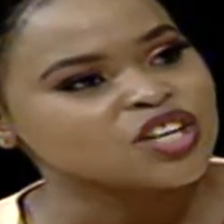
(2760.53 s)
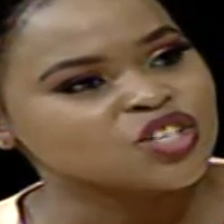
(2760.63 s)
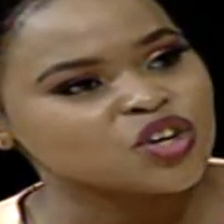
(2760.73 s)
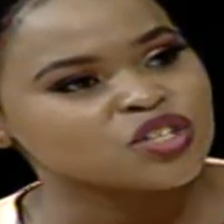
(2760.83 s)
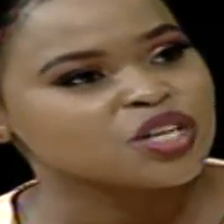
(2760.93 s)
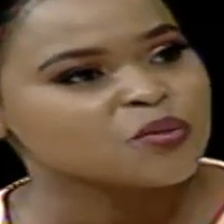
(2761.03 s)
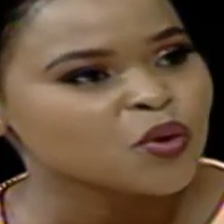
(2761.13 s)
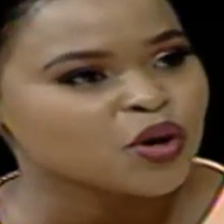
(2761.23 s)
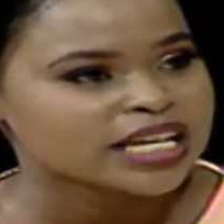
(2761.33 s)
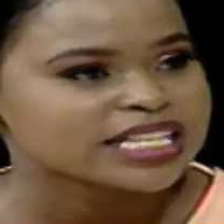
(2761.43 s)
George
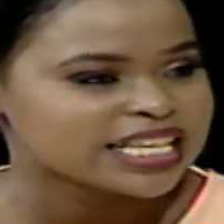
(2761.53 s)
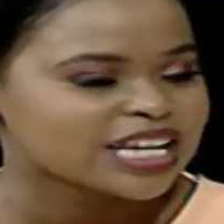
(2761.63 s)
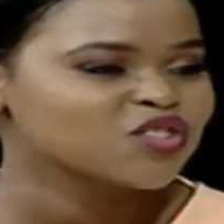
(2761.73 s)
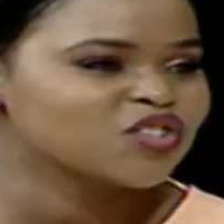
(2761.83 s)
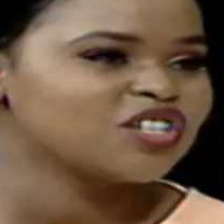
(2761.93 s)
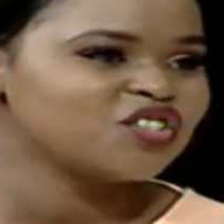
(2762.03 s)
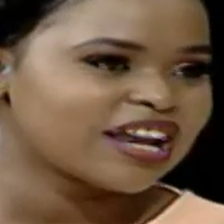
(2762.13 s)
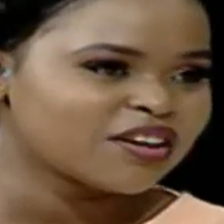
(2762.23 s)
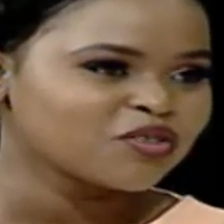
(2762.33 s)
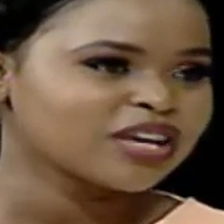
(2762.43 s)
Gibore, Secretary
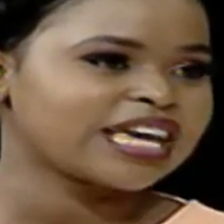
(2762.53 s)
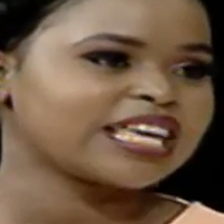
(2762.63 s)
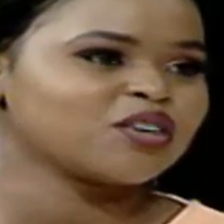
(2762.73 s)
General, Kenya